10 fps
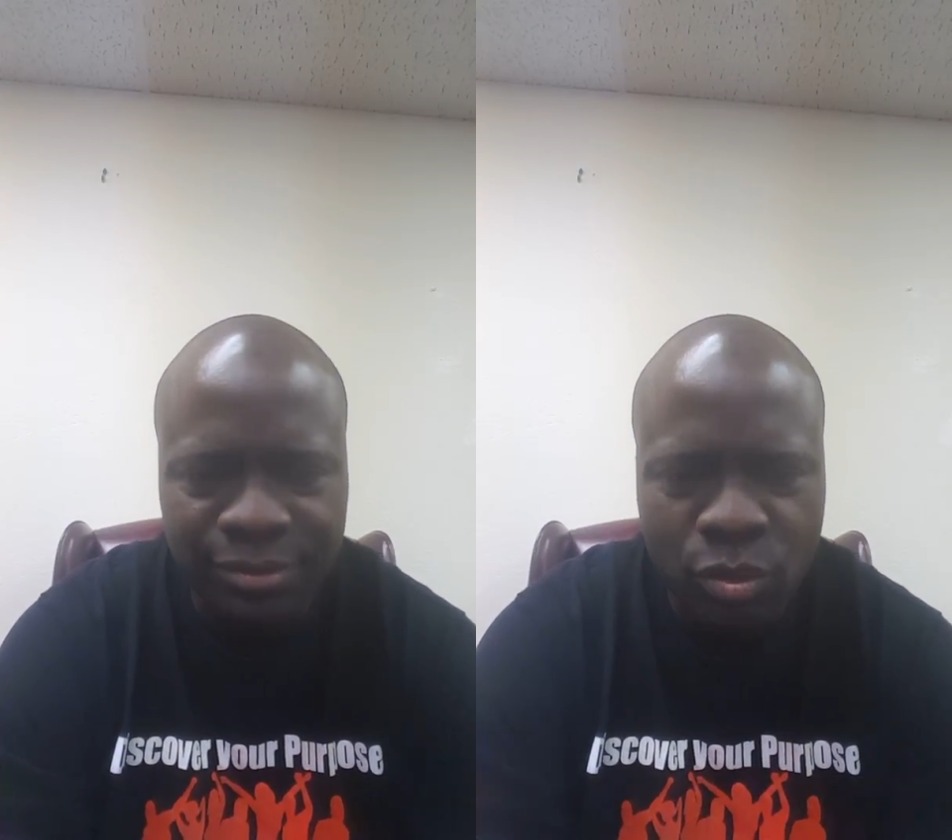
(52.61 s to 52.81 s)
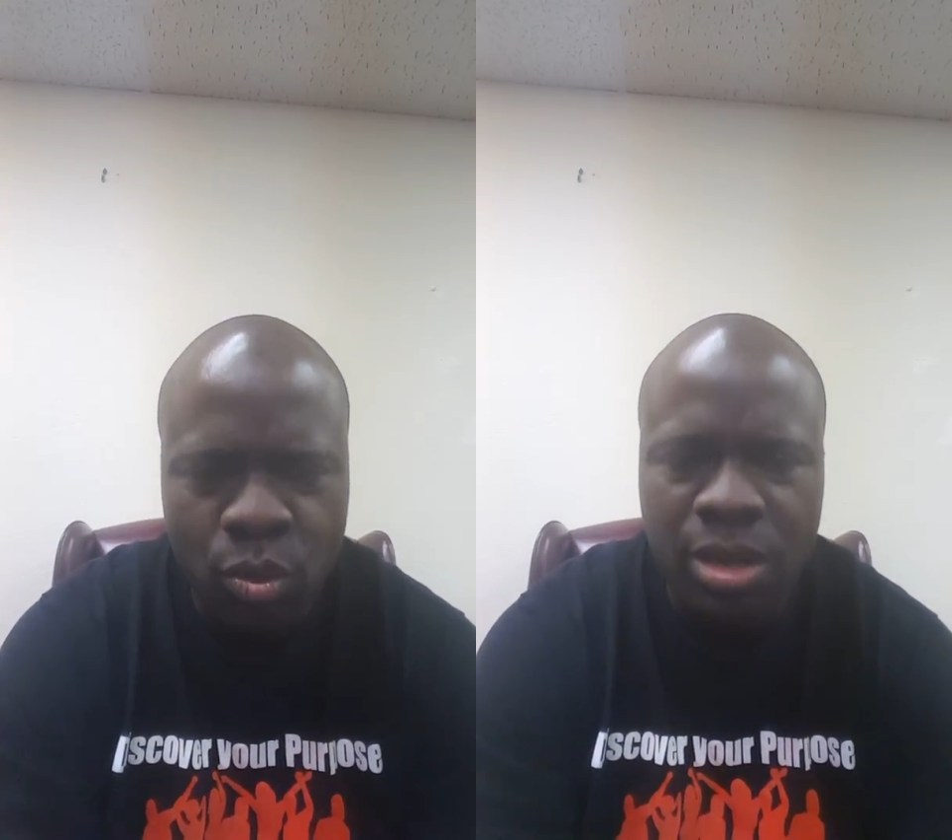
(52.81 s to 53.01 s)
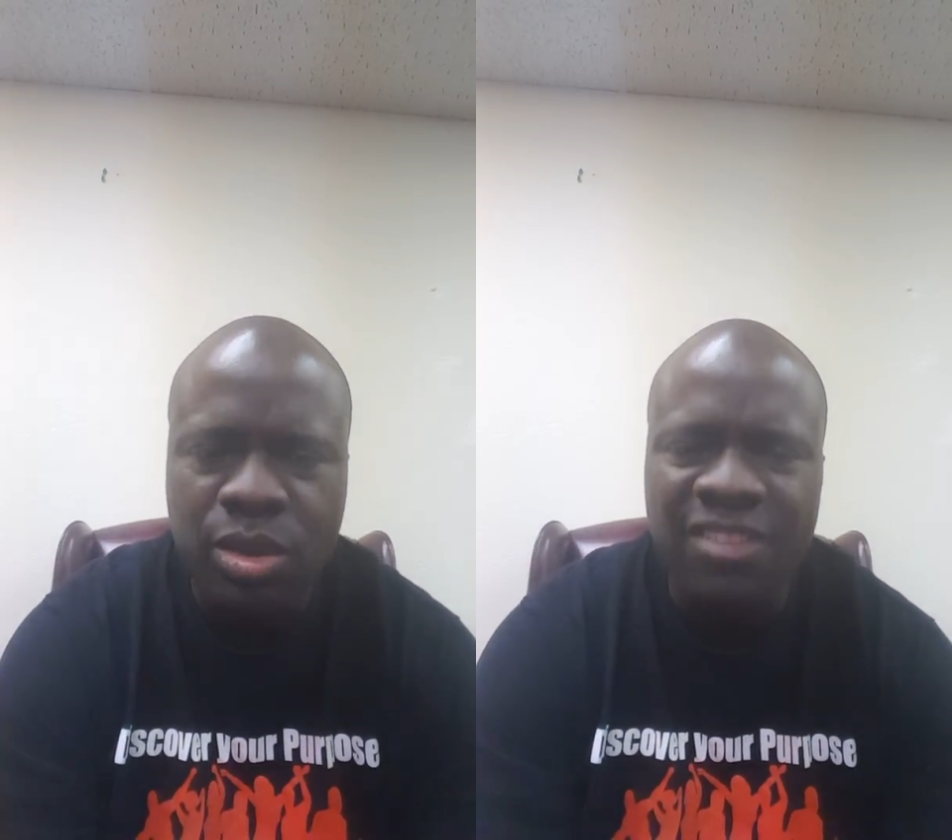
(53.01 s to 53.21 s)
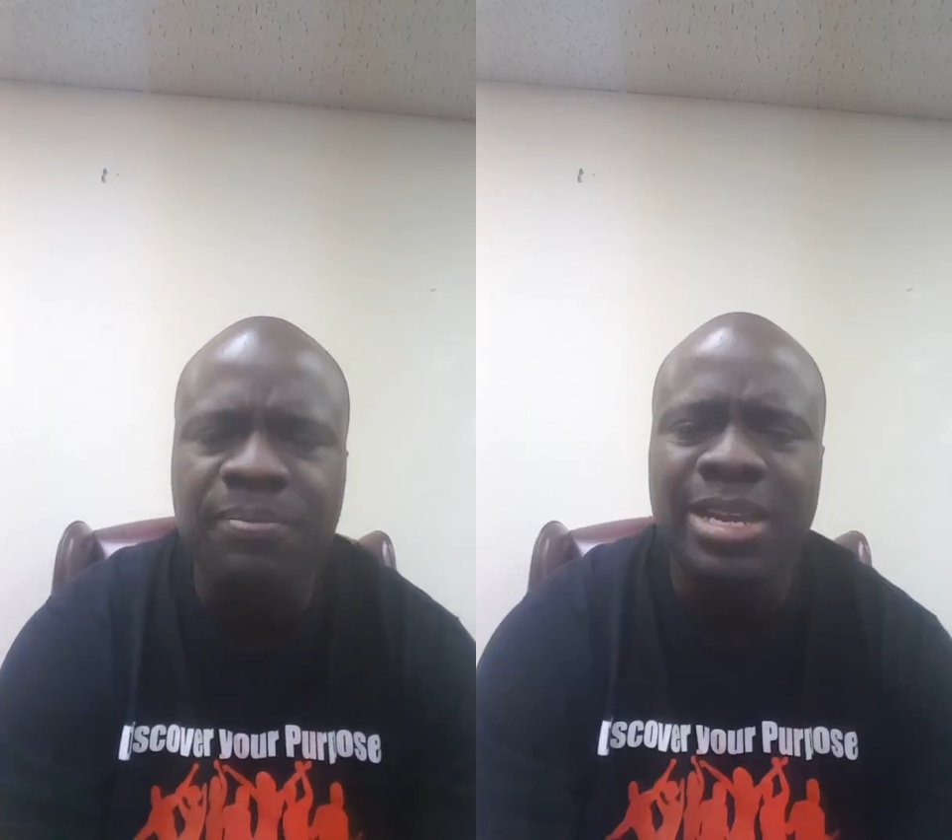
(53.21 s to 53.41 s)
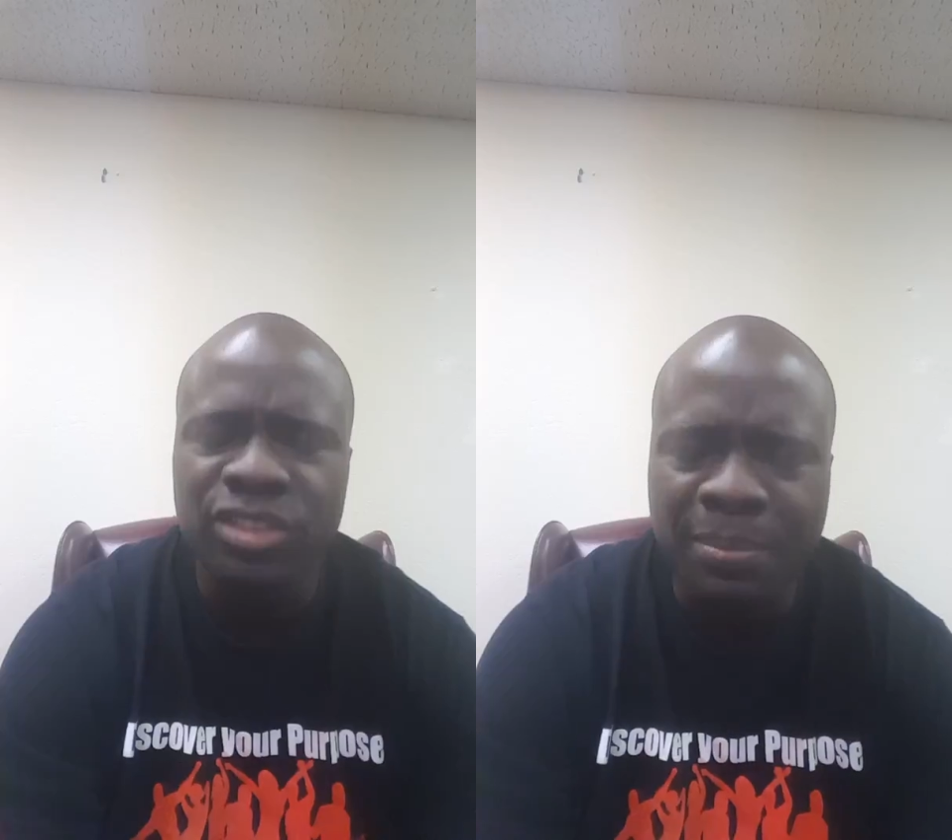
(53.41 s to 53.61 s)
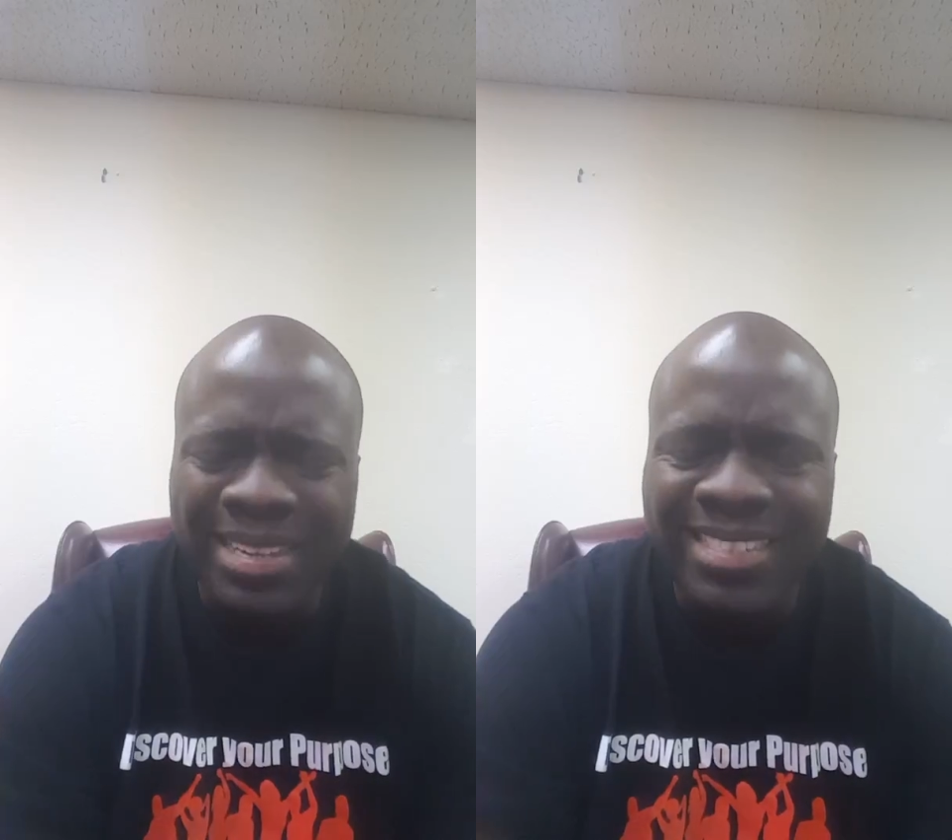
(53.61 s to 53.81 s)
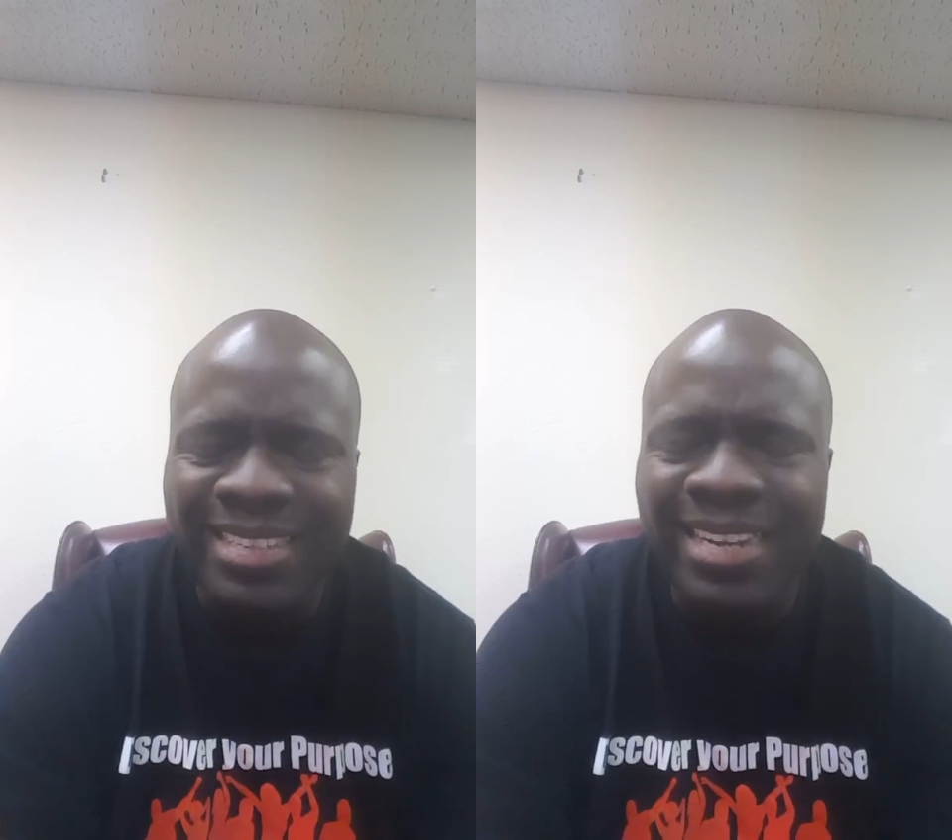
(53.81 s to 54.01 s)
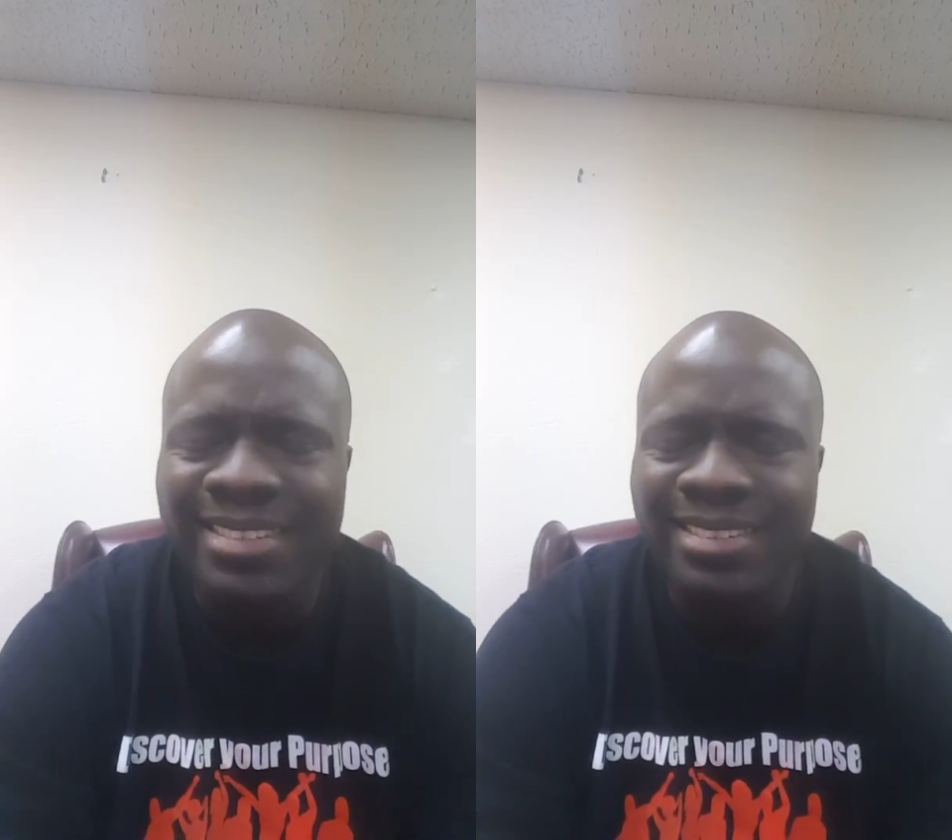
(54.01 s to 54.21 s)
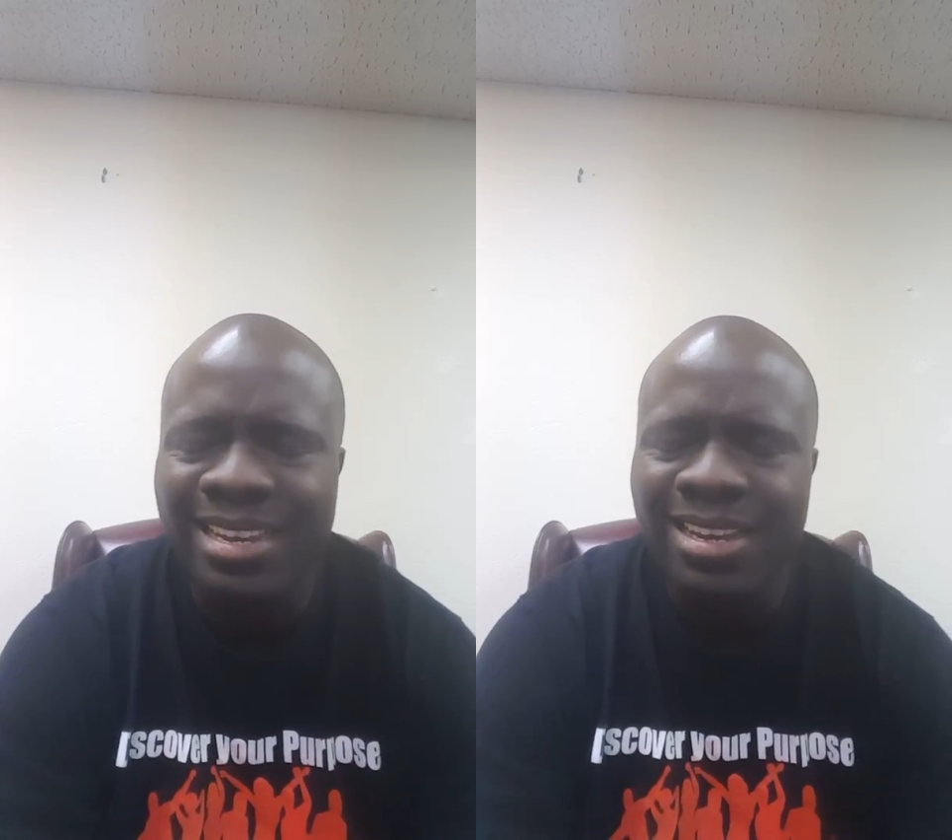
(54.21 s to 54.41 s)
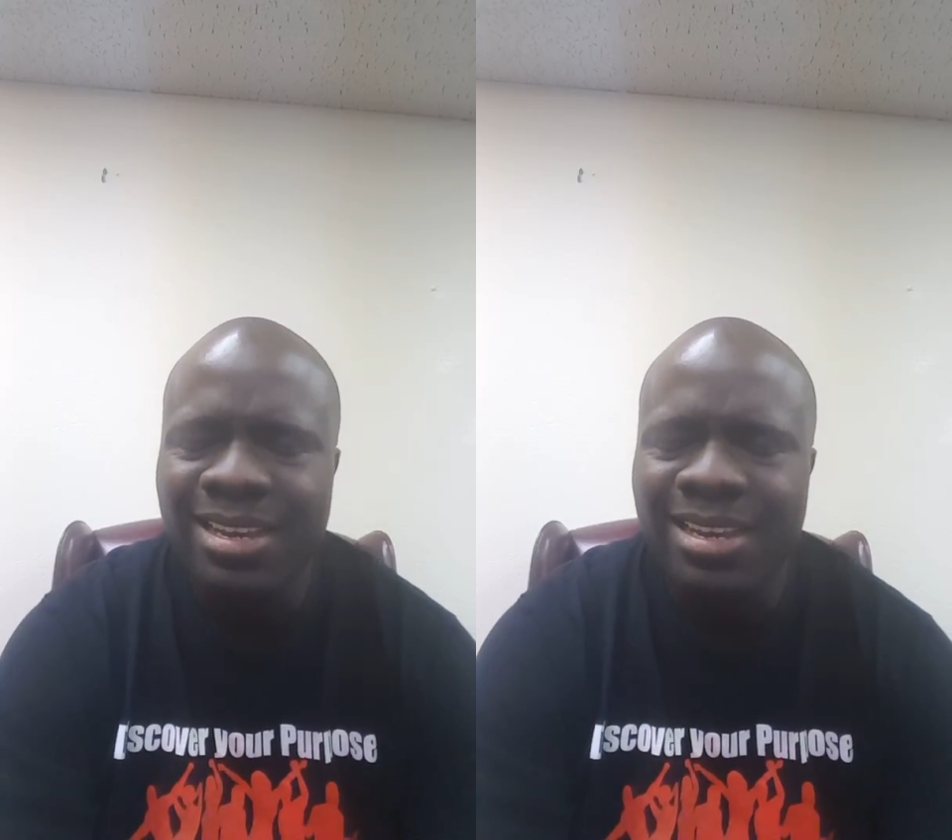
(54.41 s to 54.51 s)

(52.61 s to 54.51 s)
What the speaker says: whether you have made some mistakes